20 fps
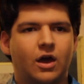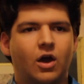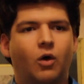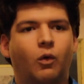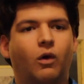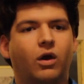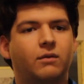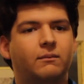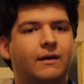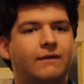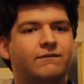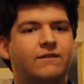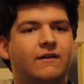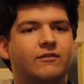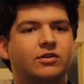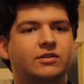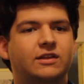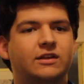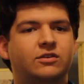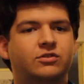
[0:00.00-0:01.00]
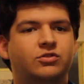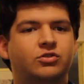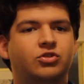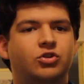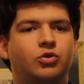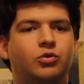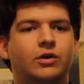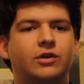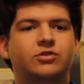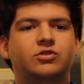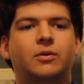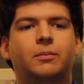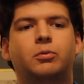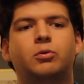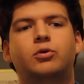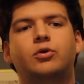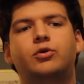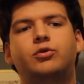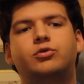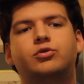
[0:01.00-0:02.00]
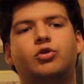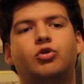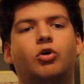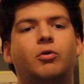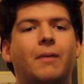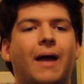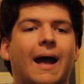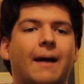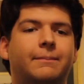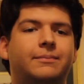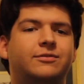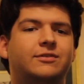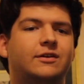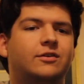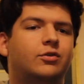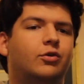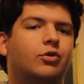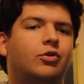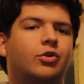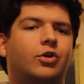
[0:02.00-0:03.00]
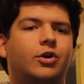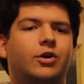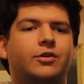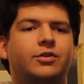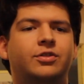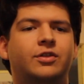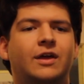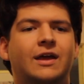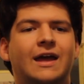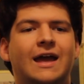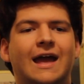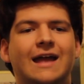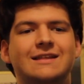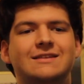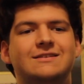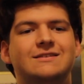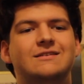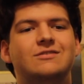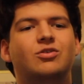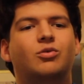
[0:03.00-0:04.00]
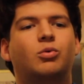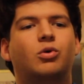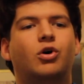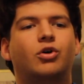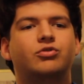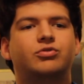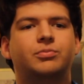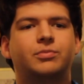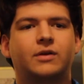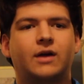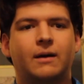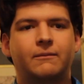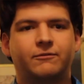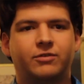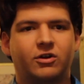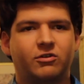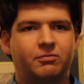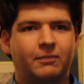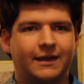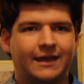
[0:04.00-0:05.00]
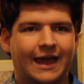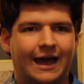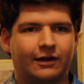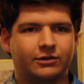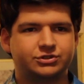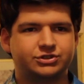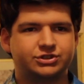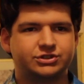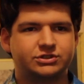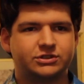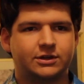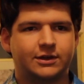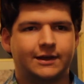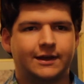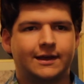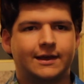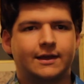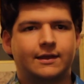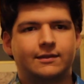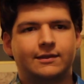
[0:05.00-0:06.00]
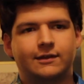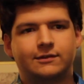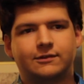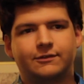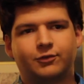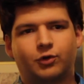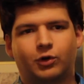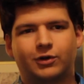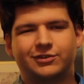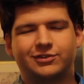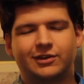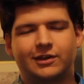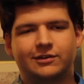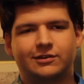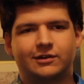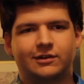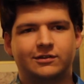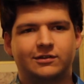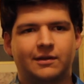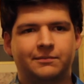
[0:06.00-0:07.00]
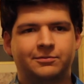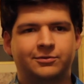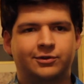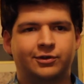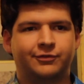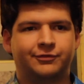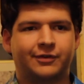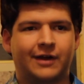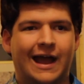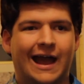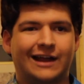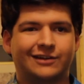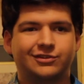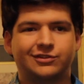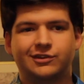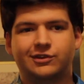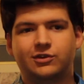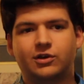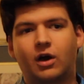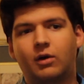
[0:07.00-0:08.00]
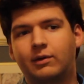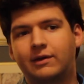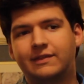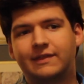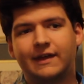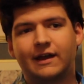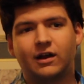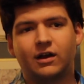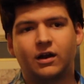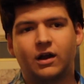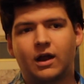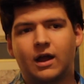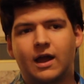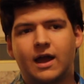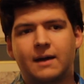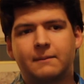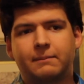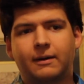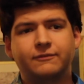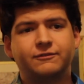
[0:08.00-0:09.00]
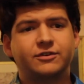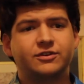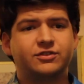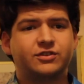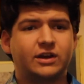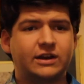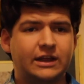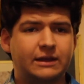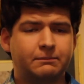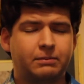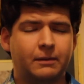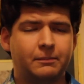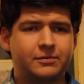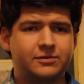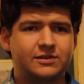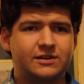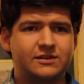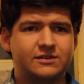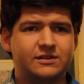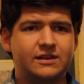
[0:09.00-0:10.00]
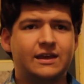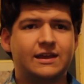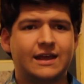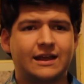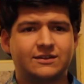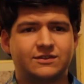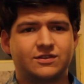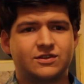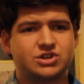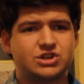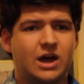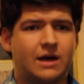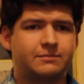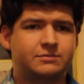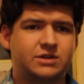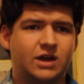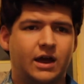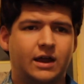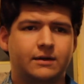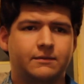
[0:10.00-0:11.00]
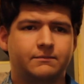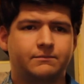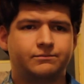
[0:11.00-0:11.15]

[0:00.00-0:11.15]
One of my favorite things to do is to peruse Google Maps and Google Earth and see the world from the comfort of my couch. This, of course, isn't a substitute for actually going there, but for studying purposes, it gets the job done.